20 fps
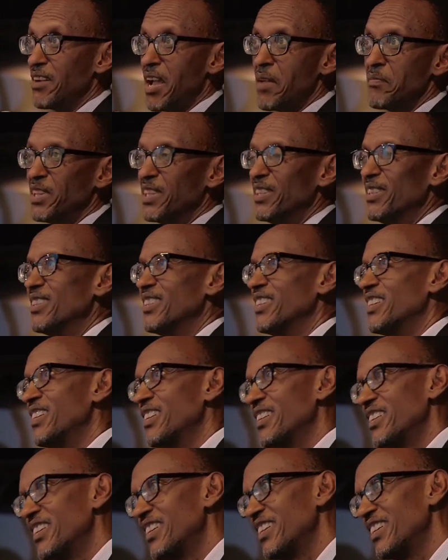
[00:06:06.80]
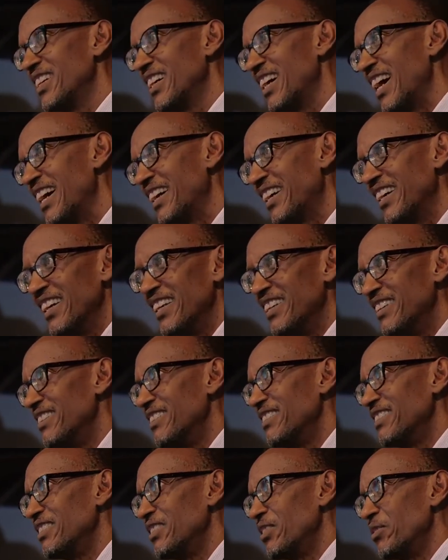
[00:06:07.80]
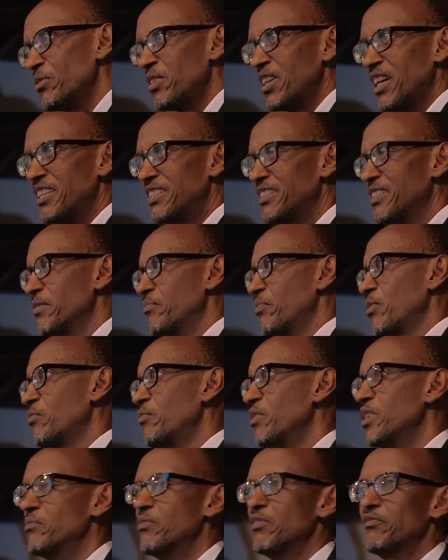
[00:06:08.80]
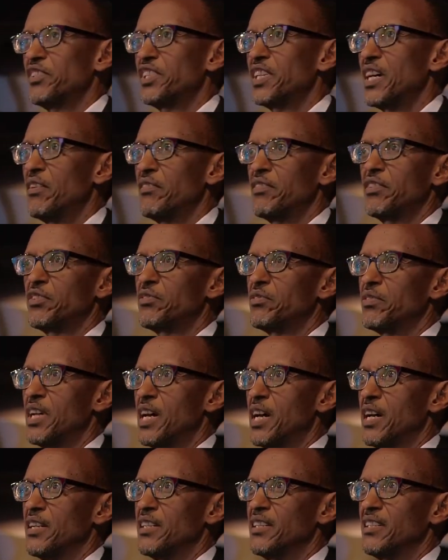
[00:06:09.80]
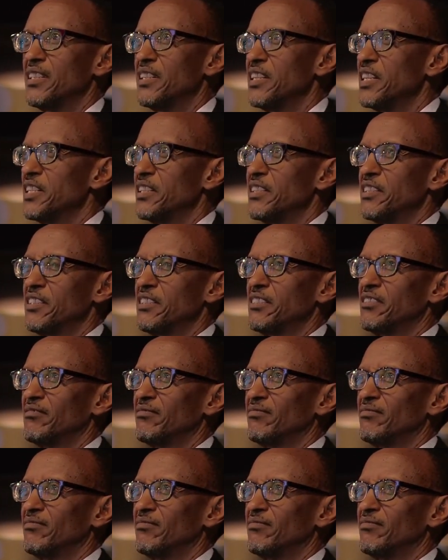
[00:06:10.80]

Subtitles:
I mean, again, look at the problem of South Sudan, indeed.